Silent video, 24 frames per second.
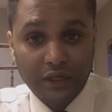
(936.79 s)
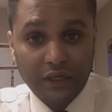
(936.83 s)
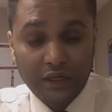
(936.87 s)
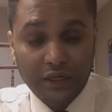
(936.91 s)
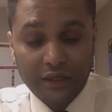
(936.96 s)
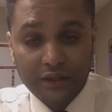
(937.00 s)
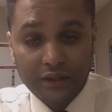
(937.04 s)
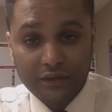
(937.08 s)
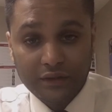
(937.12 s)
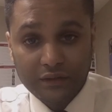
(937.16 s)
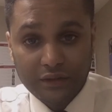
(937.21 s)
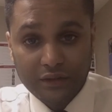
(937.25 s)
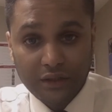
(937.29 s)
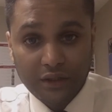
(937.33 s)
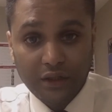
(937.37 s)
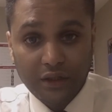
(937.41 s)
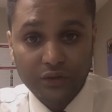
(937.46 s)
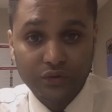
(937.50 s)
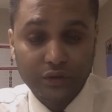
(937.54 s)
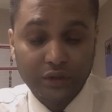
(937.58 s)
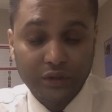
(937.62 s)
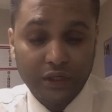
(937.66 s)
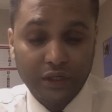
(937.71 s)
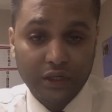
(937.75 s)
and
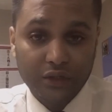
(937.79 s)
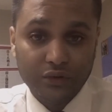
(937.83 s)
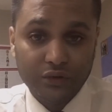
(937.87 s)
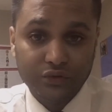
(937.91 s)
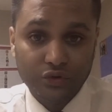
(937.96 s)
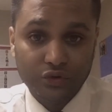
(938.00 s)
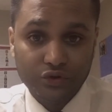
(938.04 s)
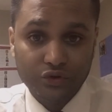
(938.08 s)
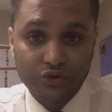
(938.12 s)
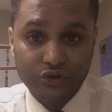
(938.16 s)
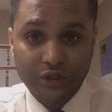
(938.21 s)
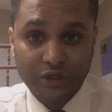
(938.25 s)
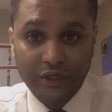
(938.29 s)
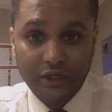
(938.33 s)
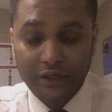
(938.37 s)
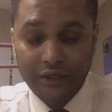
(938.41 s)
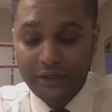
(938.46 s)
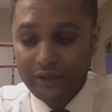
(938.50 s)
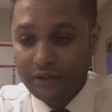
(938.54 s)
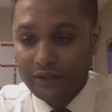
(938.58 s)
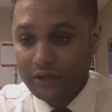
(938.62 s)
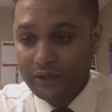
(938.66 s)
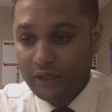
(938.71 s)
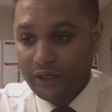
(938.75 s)
you can also stay
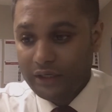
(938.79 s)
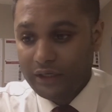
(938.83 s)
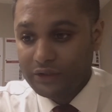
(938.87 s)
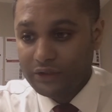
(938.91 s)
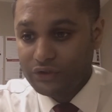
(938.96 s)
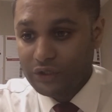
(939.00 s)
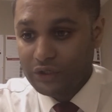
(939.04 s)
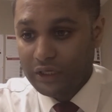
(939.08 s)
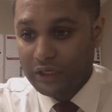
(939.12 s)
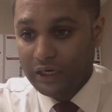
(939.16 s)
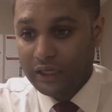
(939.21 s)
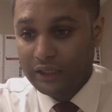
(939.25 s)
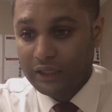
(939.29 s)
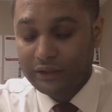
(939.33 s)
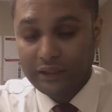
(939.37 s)
here in China,